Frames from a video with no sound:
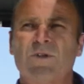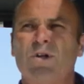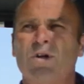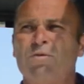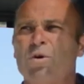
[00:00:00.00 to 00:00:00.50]
you
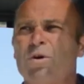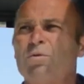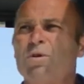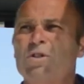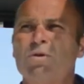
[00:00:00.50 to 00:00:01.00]
know, if
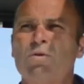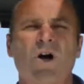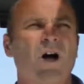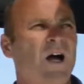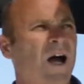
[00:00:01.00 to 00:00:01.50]
we're
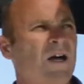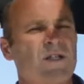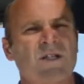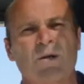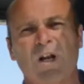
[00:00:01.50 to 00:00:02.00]
still
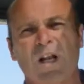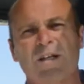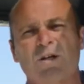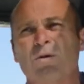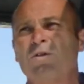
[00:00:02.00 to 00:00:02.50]
asking a
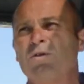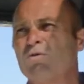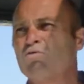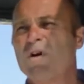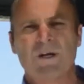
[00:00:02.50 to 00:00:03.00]
millennial
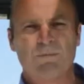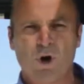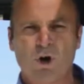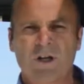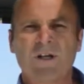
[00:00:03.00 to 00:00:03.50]
to read a
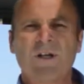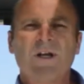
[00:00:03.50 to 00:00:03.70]
book